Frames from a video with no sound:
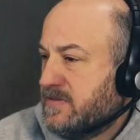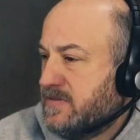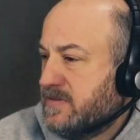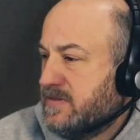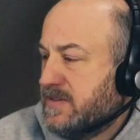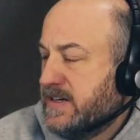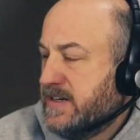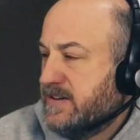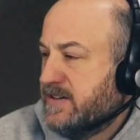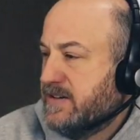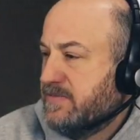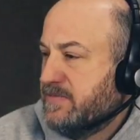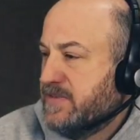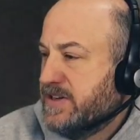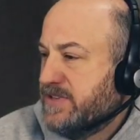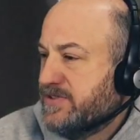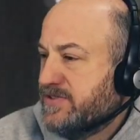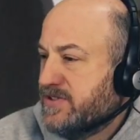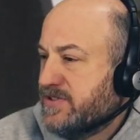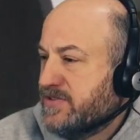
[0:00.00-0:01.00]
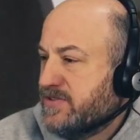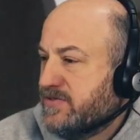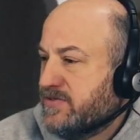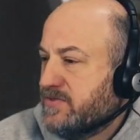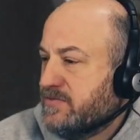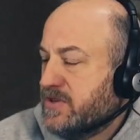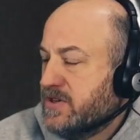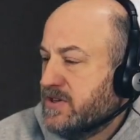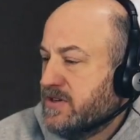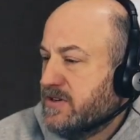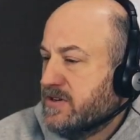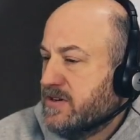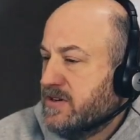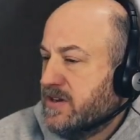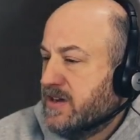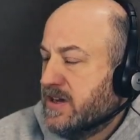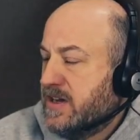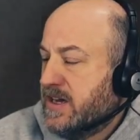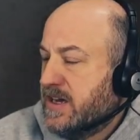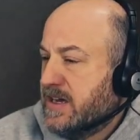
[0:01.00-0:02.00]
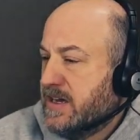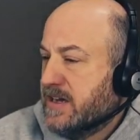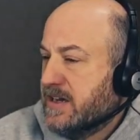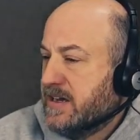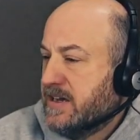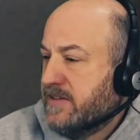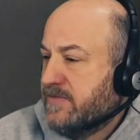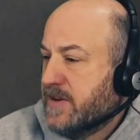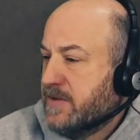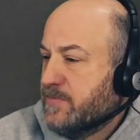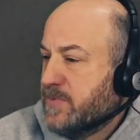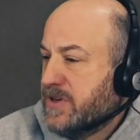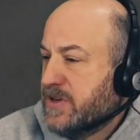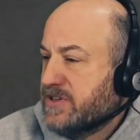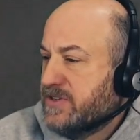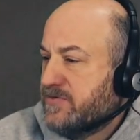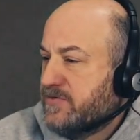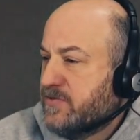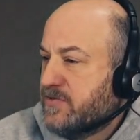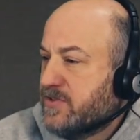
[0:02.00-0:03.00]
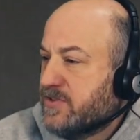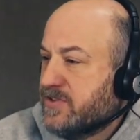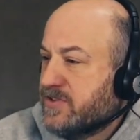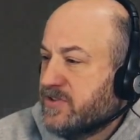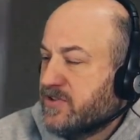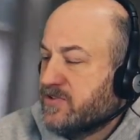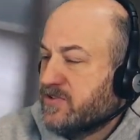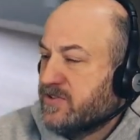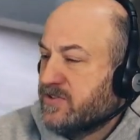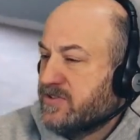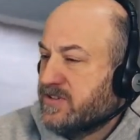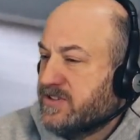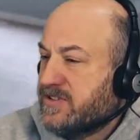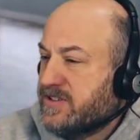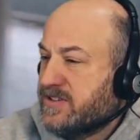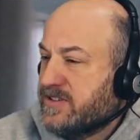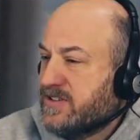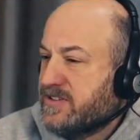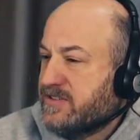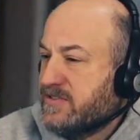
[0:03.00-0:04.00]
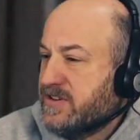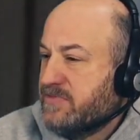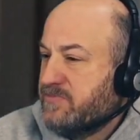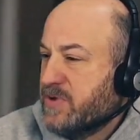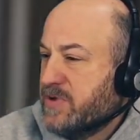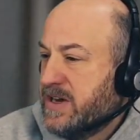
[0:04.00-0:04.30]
he already measured this room. If I budget for a total interior repaint,